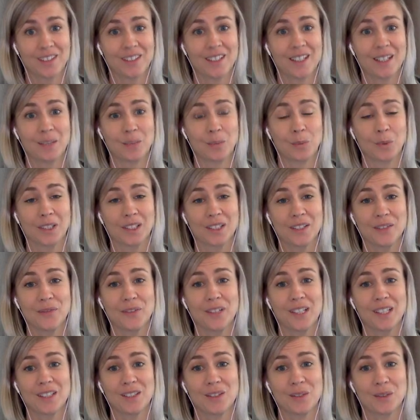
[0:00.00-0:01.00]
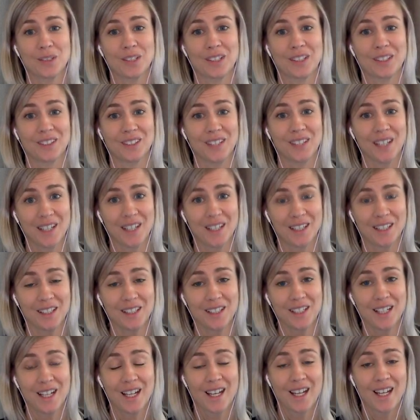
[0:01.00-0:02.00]
that will affect your design
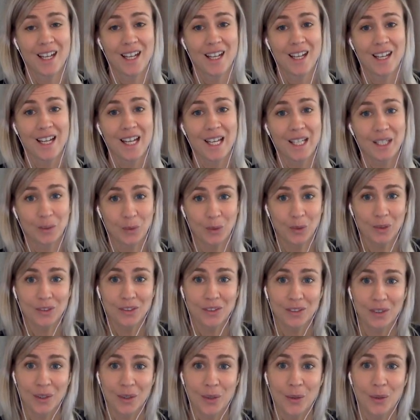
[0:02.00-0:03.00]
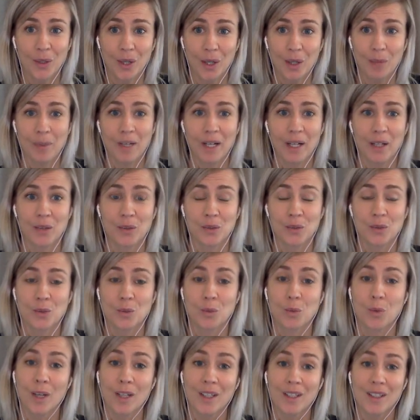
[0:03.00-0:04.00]
and also about
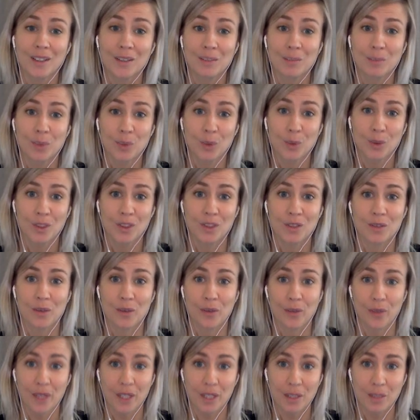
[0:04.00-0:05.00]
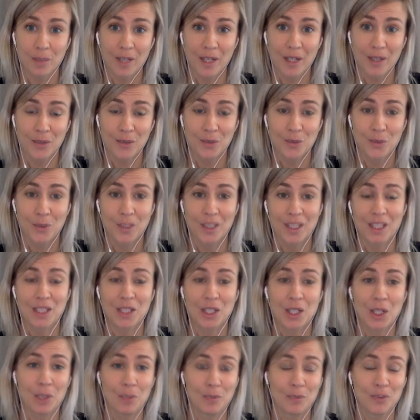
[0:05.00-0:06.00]
what is important to think about when it
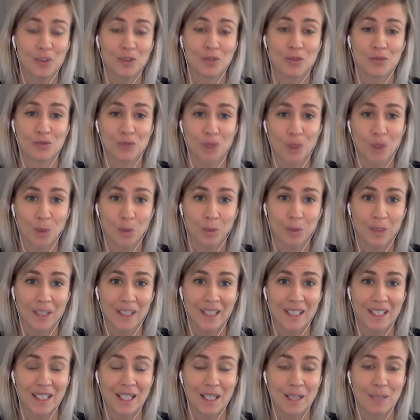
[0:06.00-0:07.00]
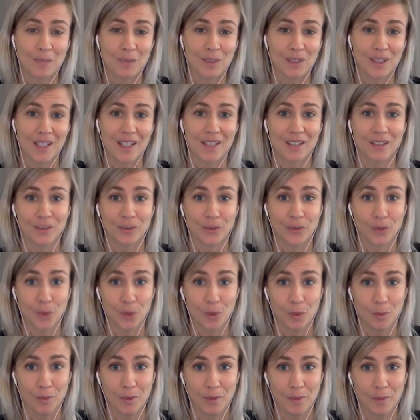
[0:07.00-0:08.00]
comes to role-playing games as a
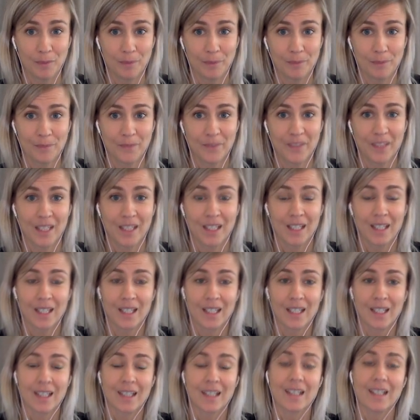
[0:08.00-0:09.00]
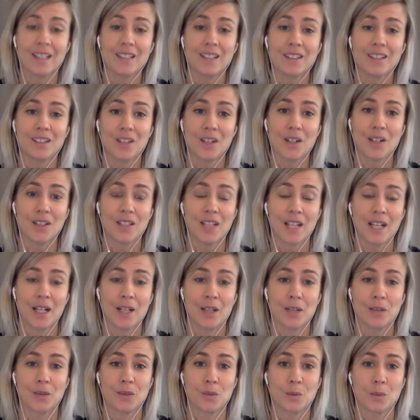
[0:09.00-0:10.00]
form. Let's start
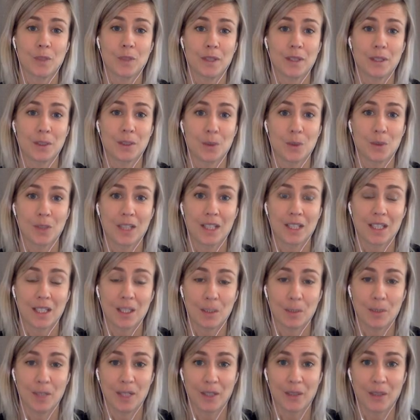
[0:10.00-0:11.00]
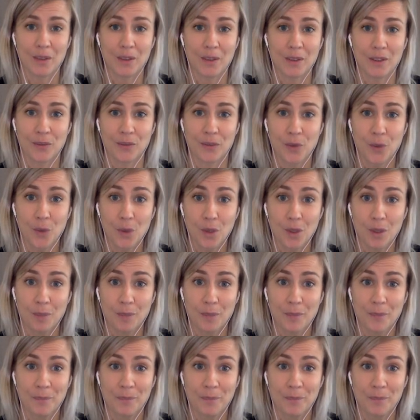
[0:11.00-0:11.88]
out with talking about the form.